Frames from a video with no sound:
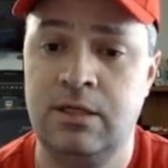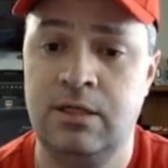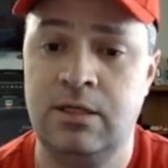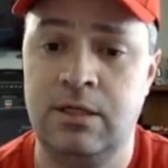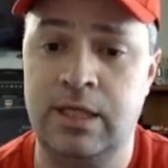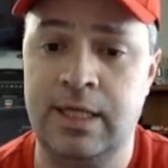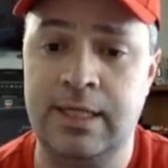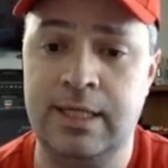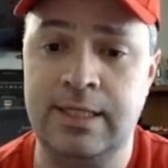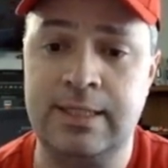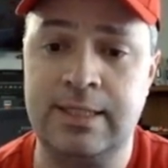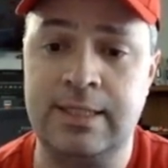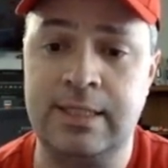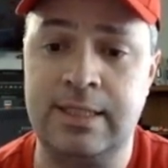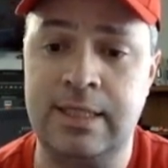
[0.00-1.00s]
Let's
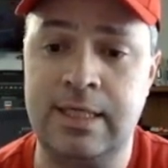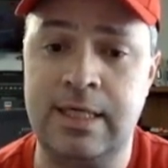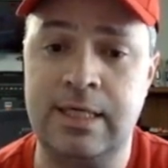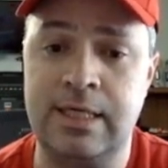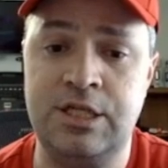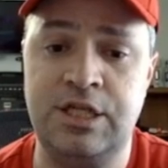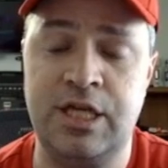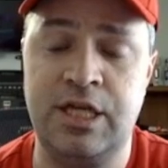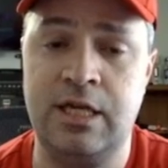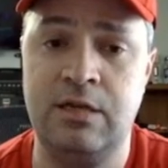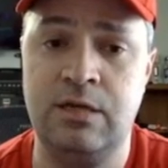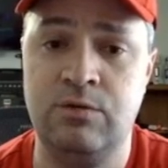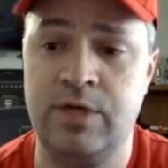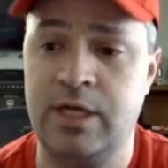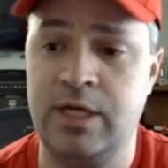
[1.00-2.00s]
see,
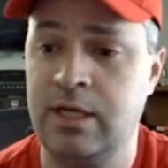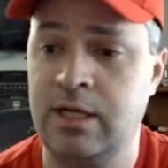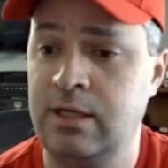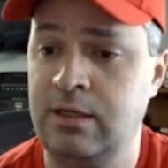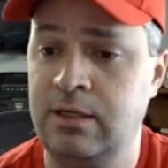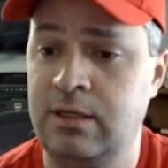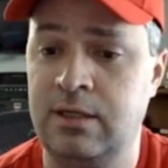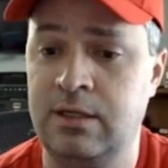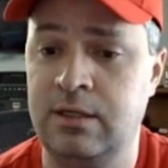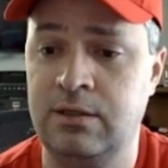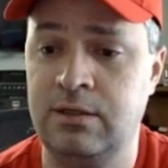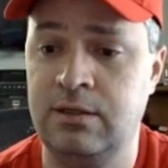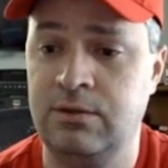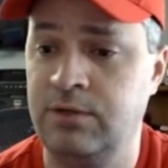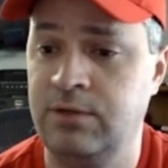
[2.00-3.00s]
Janeway, I
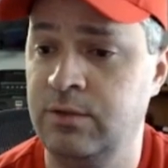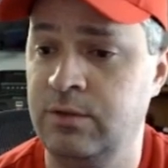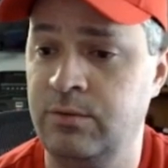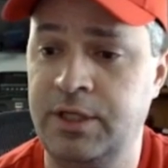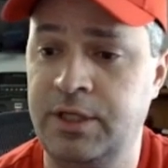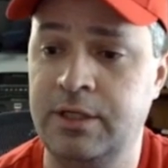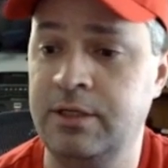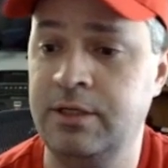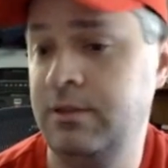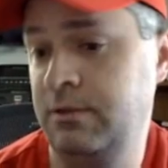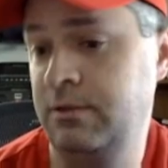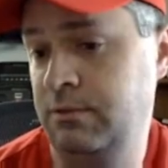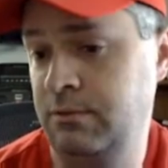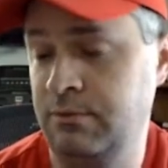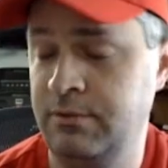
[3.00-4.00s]
go, there we
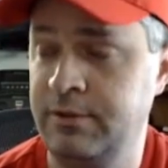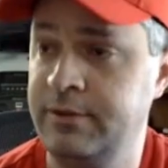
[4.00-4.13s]
go.